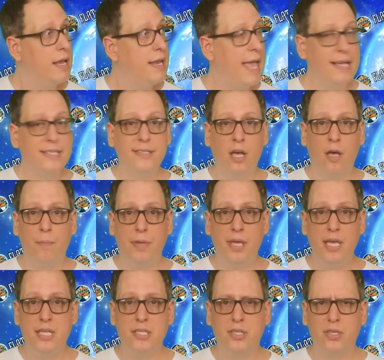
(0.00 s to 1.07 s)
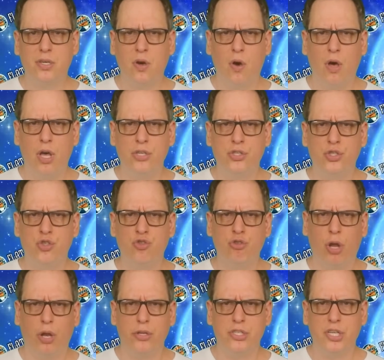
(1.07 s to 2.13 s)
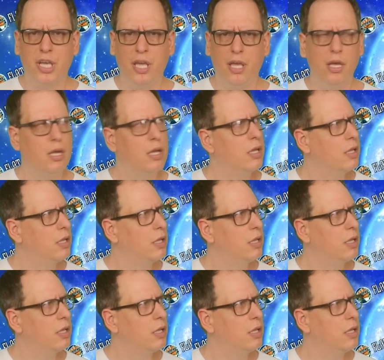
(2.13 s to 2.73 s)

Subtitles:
Next up, he's got astrology.